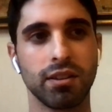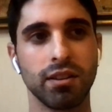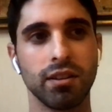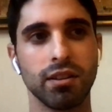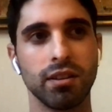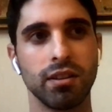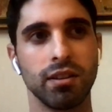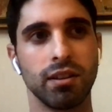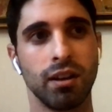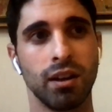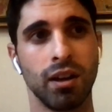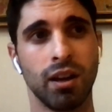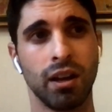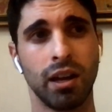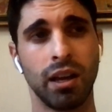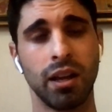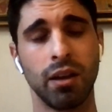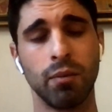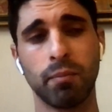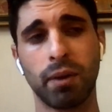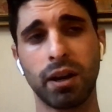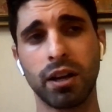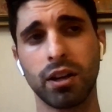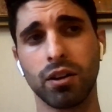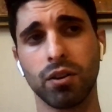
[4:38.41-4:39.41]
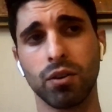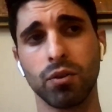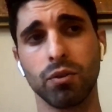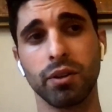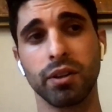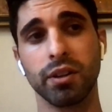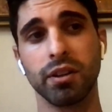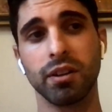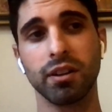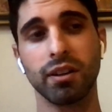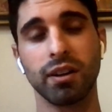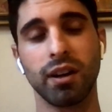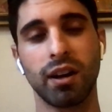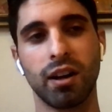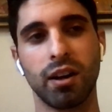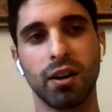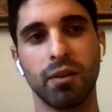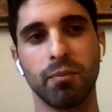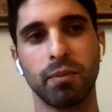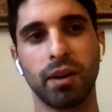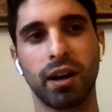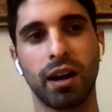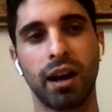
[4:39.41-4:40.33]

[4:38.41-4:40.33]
that in my career, um,